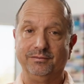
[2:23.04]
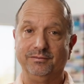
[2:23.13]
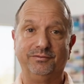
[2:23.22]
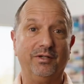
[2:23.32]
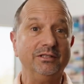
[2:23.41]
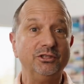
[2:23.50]

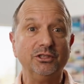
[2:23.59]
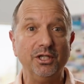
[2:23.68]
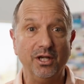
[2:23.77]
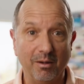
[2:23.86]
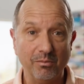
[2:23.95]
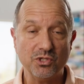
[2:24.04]
fudge the
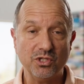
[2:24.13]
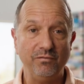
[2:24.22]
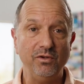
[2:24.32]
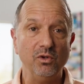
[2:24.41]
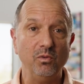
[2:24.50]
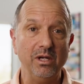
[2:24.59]
numbers,
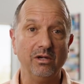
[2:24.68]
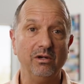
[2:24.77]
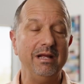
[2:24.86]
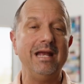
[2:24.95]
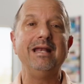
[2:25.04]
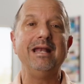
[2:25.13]
if you
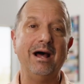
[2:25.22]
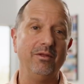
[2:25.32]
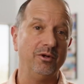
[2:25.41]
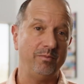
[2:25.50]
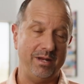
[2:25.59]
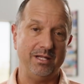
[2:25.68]
will, and now
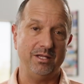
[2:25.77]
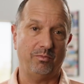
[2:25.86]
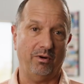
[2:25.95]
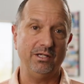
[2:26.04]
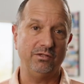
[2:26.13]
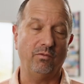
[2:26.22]
they're paying the
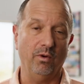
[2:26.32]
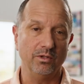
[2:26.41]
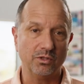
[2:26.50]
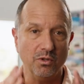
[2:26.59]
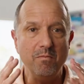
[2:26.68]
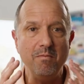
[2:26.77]
price for it.
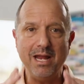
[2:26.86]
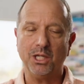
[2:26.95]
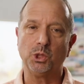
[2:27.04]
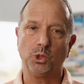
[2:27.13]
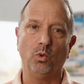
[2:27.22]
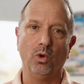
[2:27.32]
So make
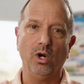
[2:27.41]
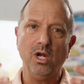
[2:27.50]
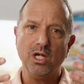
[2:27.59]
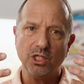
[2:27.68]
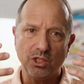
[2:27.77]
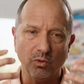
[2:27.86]
sure
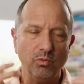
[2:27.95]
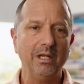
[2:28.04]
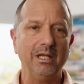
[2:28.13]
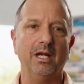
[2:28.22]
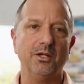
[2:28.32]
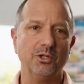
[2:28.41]
to
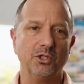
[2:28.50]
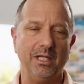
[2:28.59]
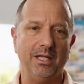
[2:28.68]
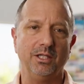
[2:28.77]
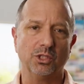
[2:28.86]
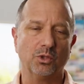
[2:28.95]
really
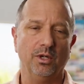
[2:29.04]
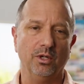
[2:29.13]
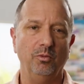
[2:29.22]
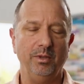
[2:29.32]
understand this critical